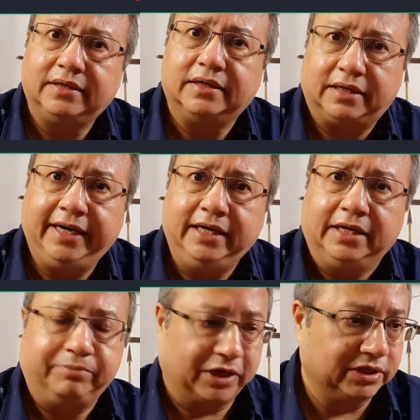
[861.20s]
right?
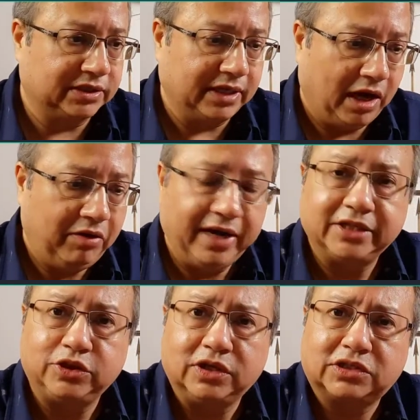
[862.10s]
Because now
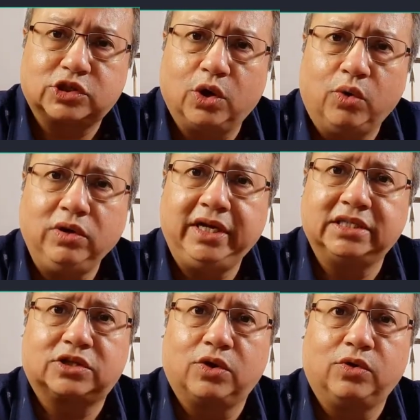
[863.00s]
as you're slowly,
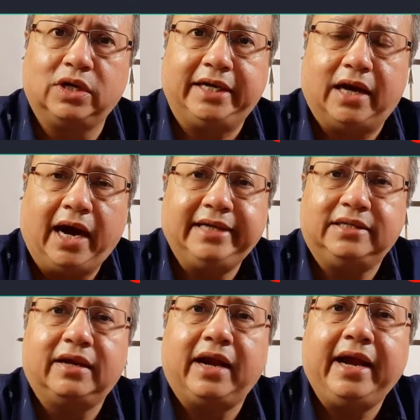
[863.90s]

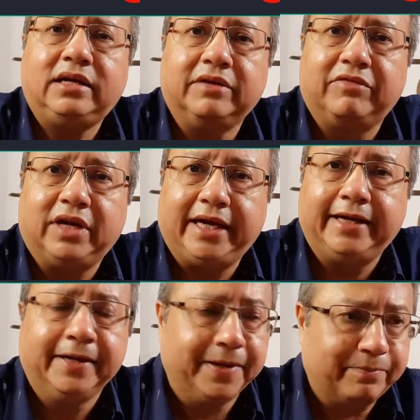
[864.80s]

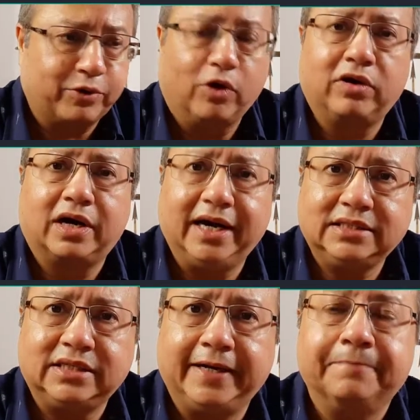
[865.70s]
iteratively
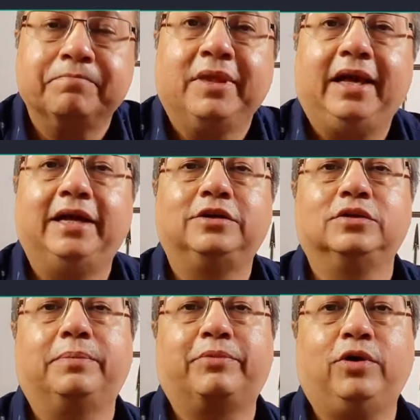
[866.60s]
progressing into
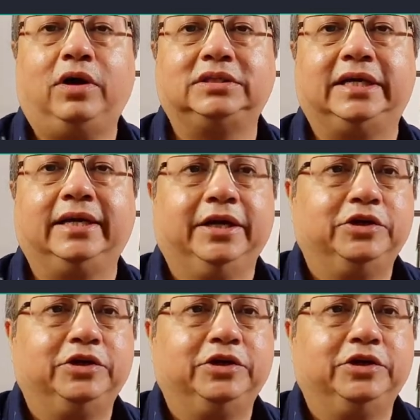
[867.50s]
the project,